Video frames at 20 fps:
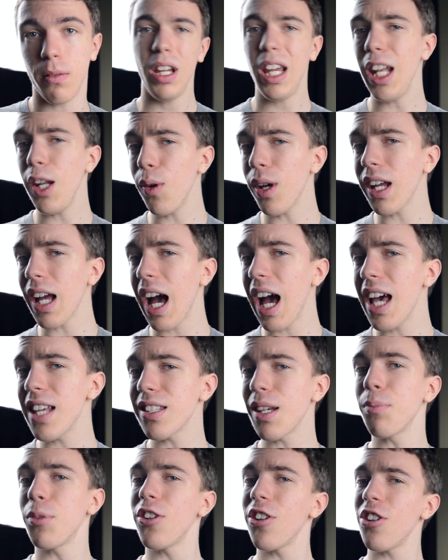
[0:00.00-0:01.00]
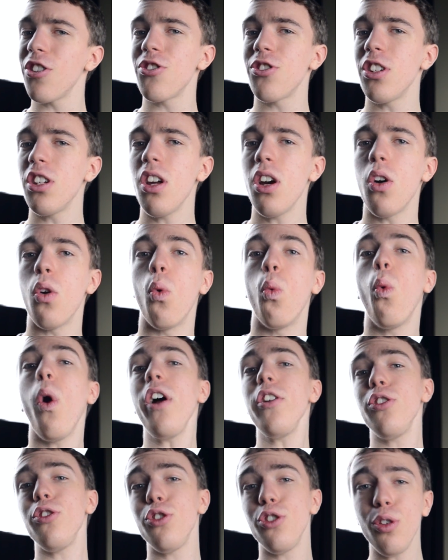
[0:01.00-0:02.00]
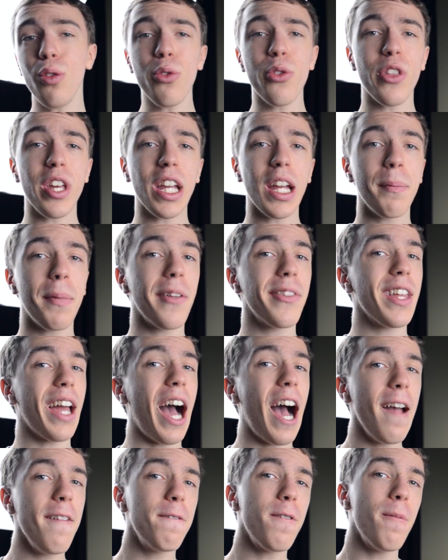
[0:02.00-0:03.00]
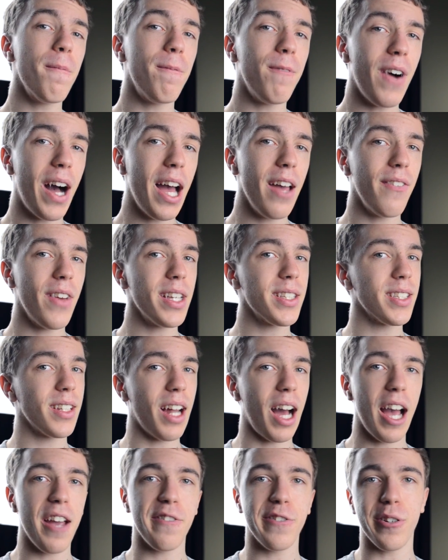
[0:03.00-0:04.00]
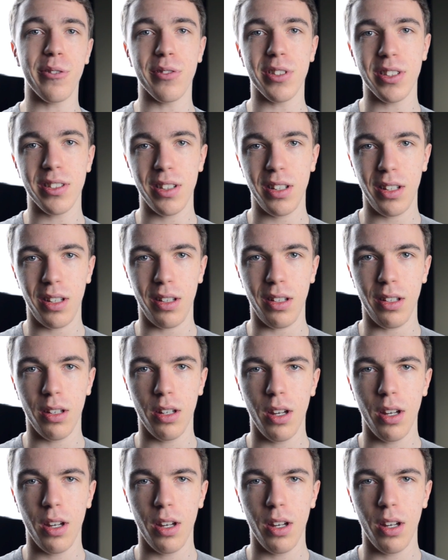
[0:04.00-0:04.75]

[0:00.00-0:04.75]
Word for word: Anyway guys, I'm curious to know, what do you think about the iPhone 5s and iPhone C?